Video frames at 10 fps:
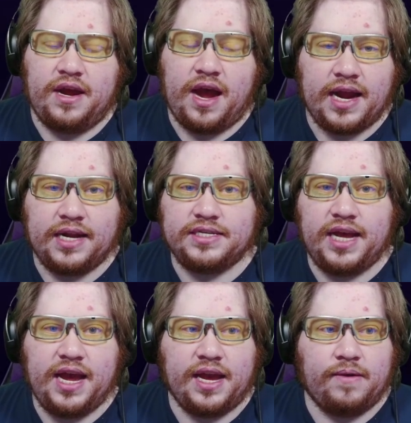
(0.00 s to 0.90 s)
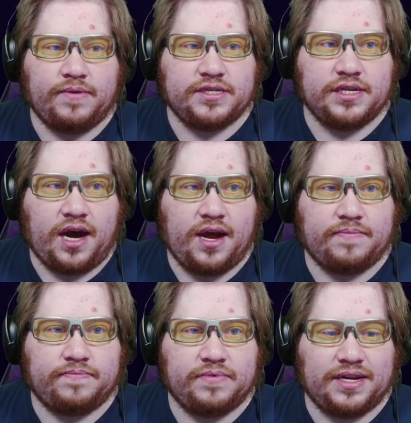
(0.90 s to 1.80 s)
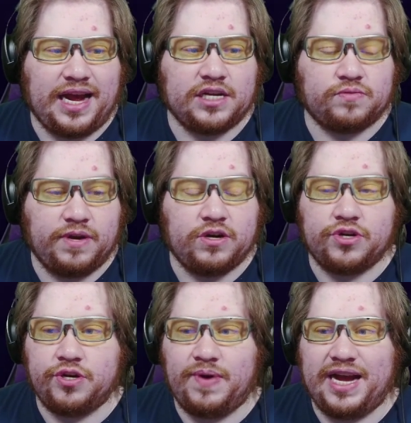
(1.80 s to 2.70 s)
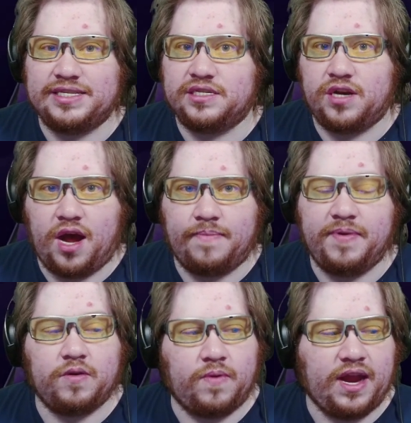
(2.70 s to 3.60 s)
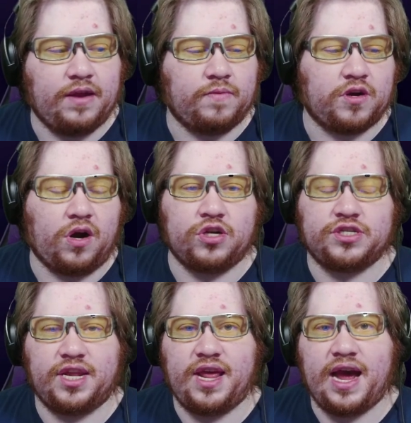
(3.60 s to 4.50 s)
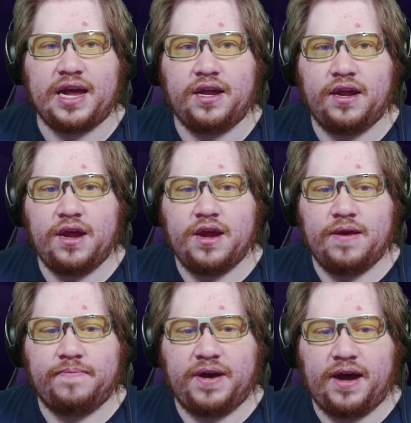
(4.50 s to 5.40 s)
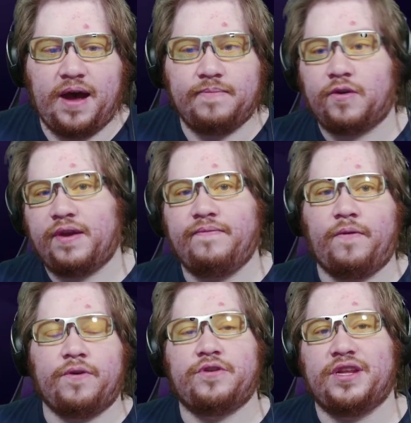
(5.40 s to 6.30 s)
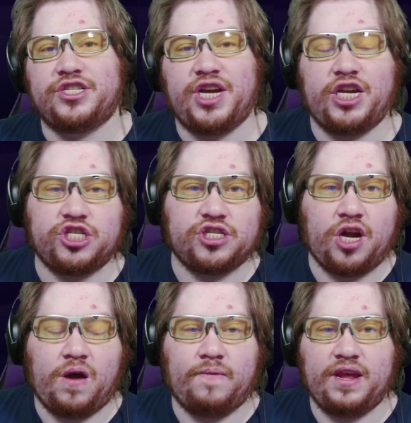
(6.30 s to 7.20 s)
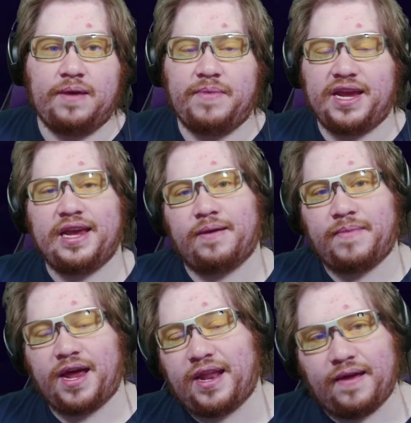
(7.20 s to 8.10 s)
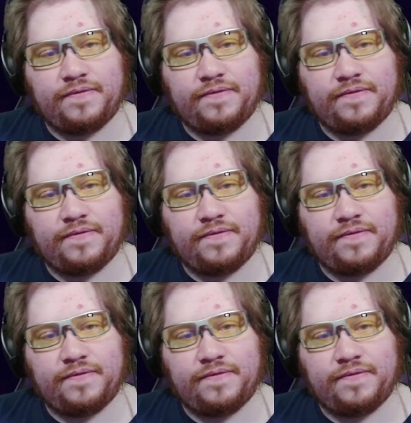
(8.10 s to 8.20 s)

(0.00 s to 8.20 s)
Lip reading: I got to say, it was not... The last week or two has not been great in regards to that. But I'm looking forward to the changes not only I'm making in my life.